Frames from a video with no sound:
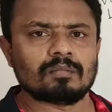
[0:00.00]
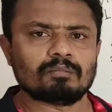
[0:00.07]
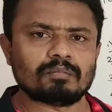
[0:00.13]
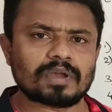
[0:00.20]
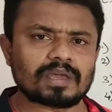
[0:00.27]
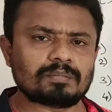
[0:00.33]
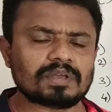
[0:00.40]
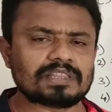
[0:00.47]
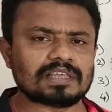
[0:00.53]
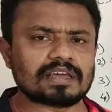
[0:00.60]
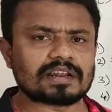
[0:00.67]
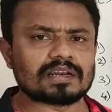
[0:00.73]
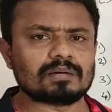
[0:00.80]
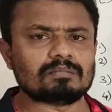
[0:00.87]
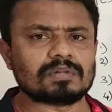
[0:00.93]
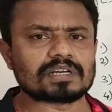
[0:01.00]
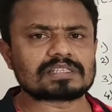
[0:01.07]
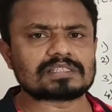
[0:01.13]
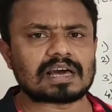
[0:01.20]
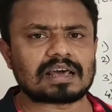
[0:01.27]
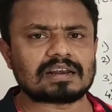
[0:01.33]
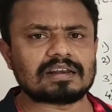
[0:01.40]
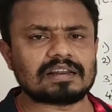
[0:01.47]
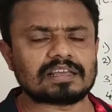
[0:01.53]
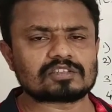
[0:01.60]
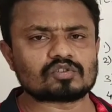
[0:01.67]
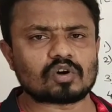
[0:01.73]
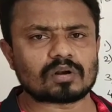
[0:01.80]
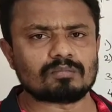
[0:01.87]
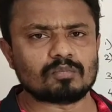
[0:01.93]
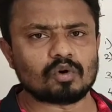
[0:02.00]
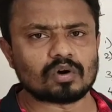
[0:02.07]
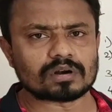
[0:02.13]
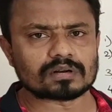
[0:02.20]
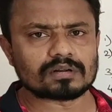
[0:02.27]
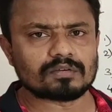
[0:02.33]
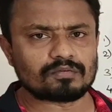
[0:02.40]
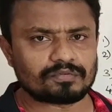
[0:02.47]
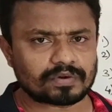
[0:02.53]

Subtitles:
Maybe their numbers are less or more.